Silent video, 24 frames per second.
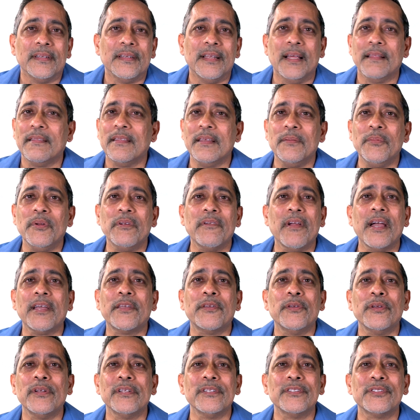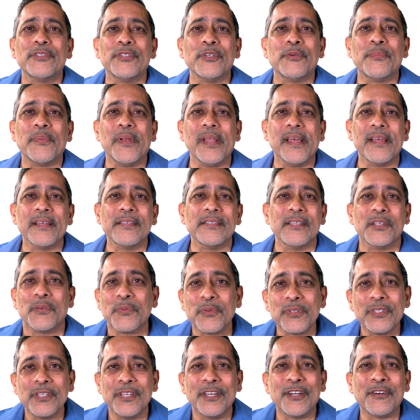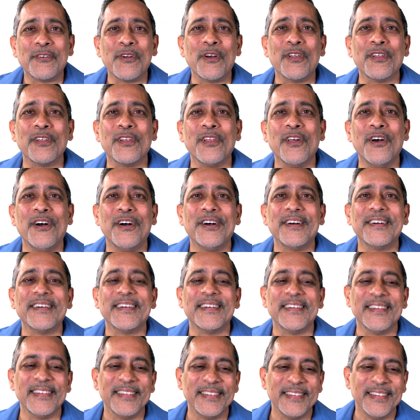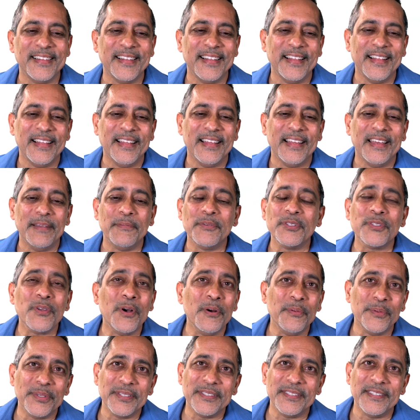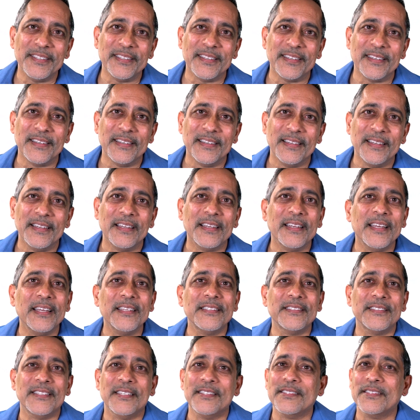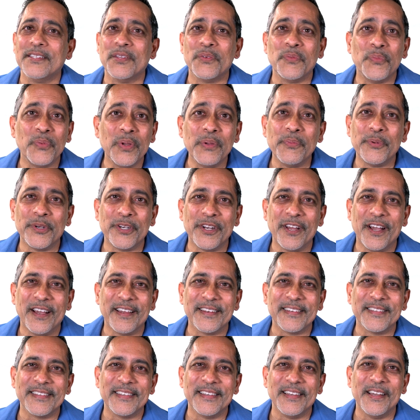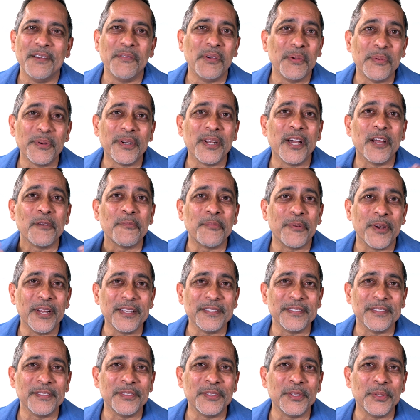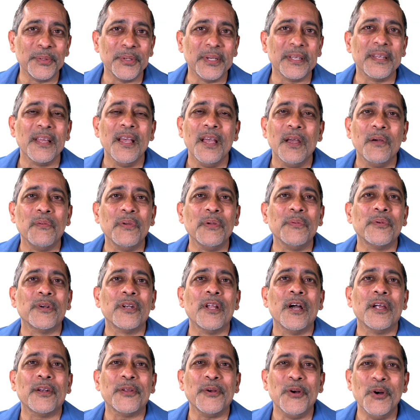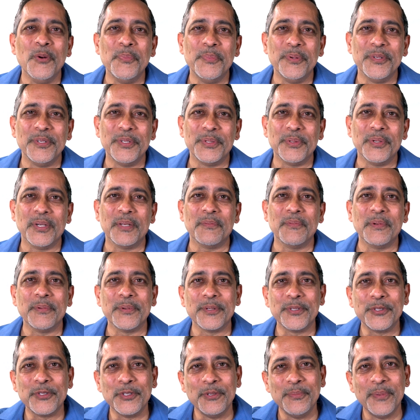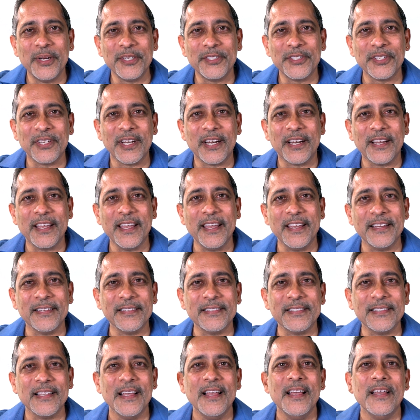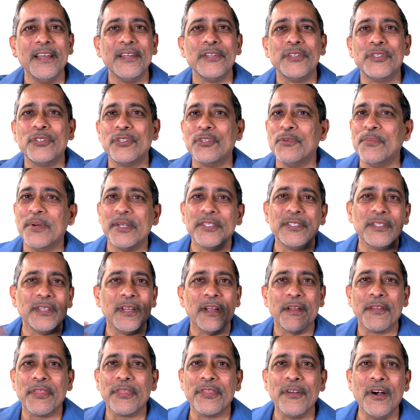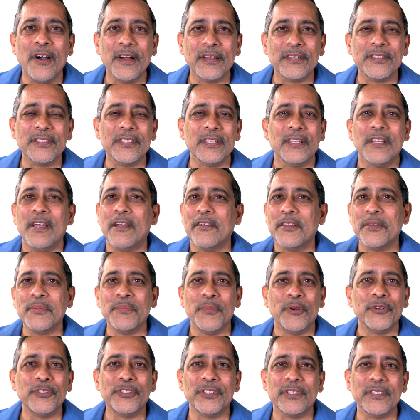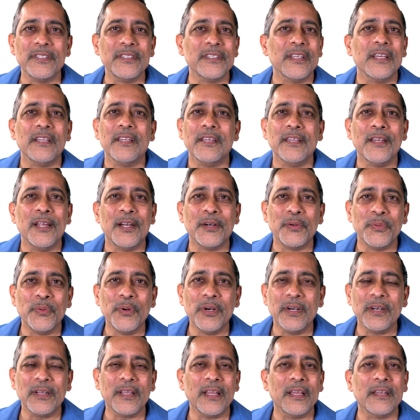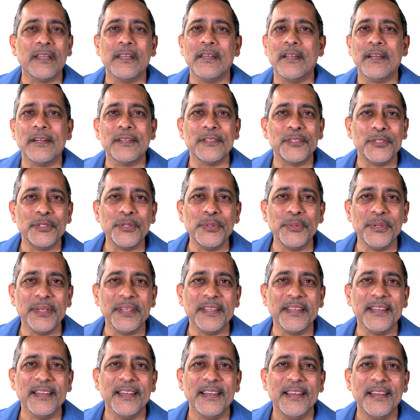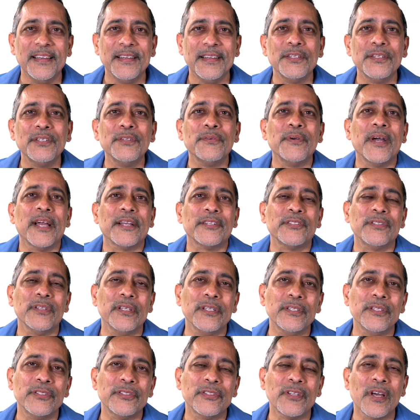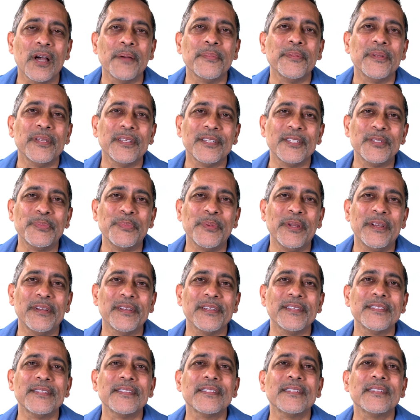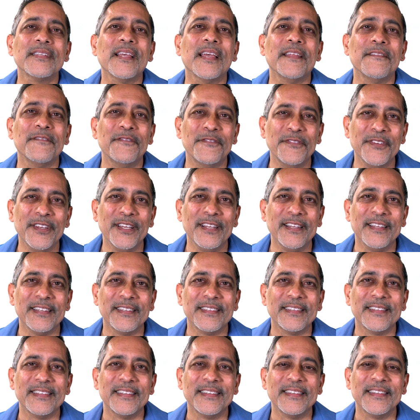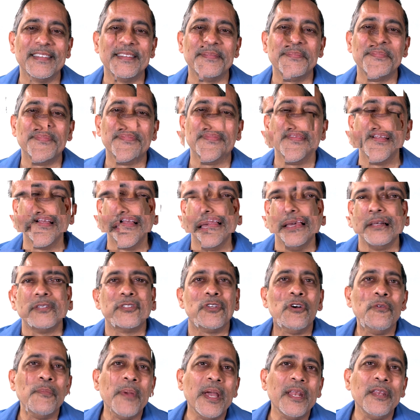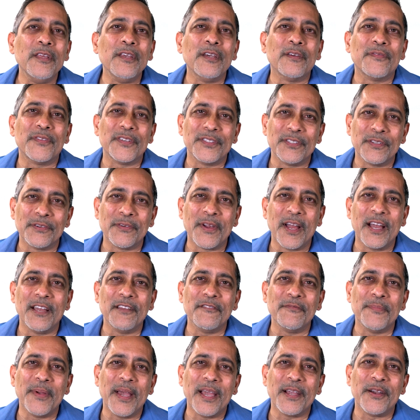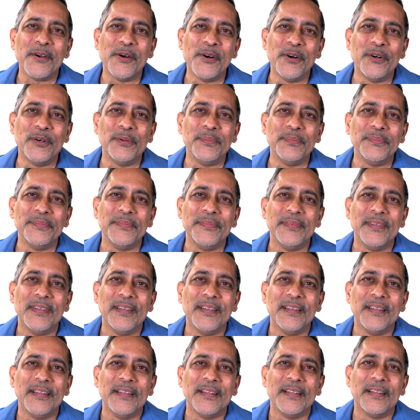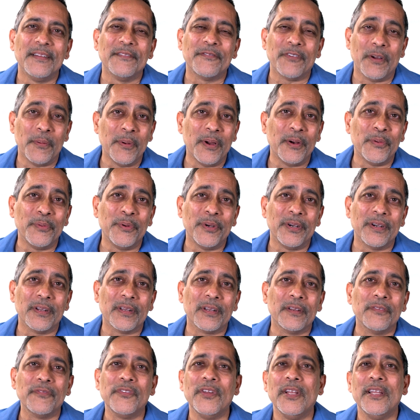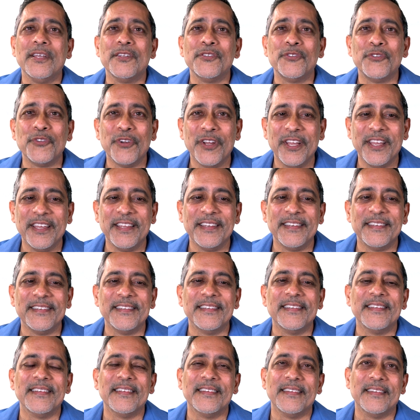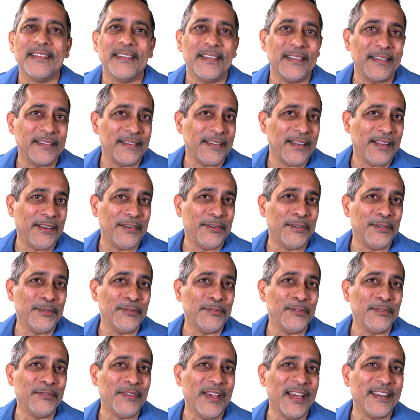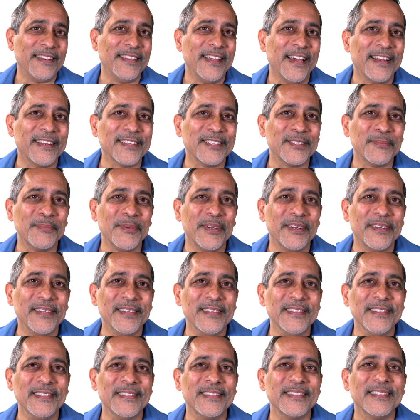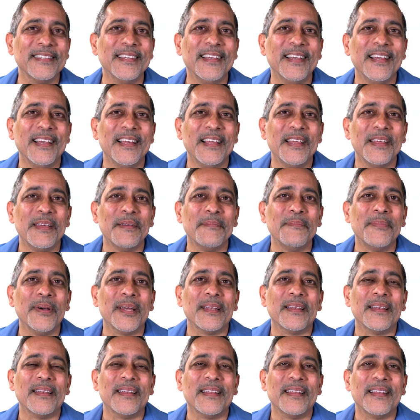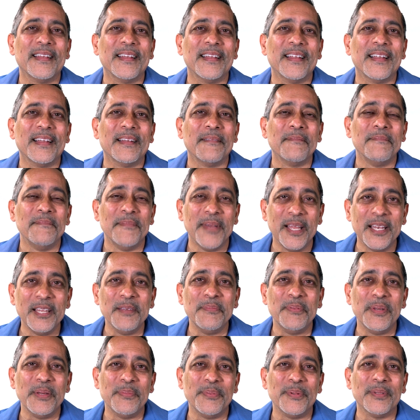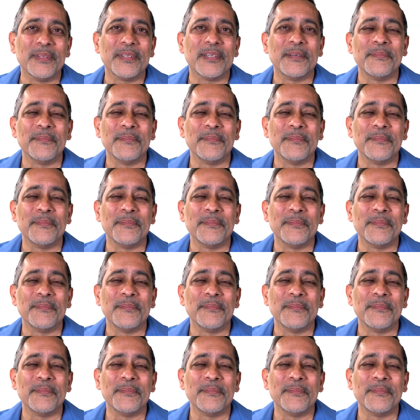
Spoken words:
Nothing miraculous took place. It was here all along. It was always here. It's just that we were not. We were not present to it. We were not open to it. We were too much in our heads, too much in our thoughts, in our emotions, and in our work and in our doing to actually stop and experience and feel it. So many of us arrive back home from our work feeling drained. I don't know if you've had that experience, but many people